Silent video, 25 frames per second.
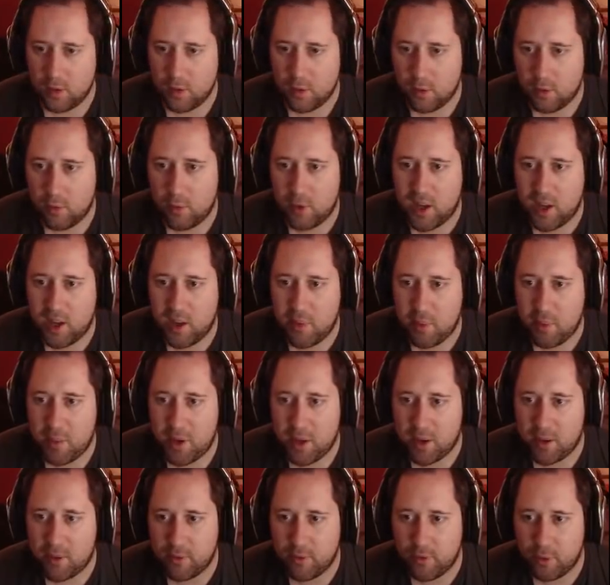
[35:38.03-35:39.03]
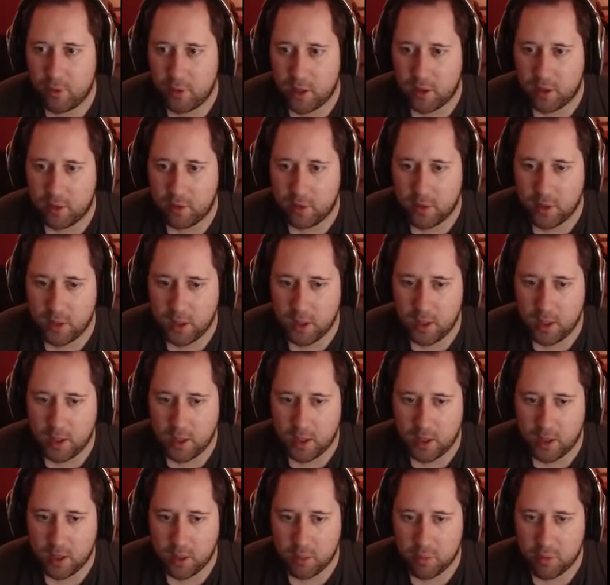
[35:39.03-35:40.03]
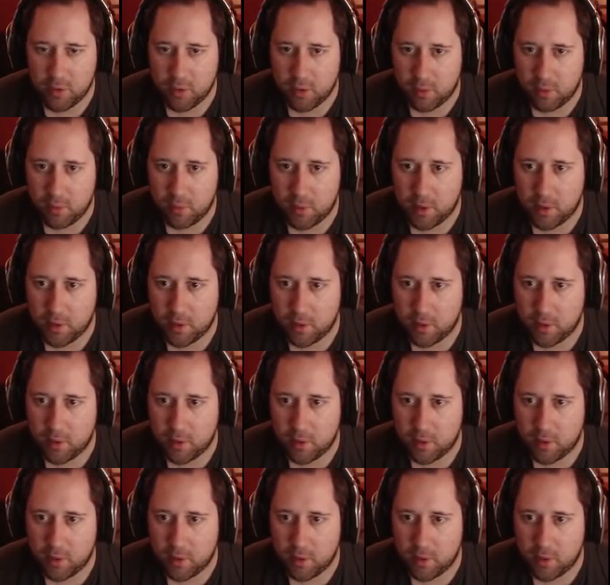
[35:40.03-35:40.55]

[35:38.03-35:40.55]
Will I be playing Fallout? Yeah, probably.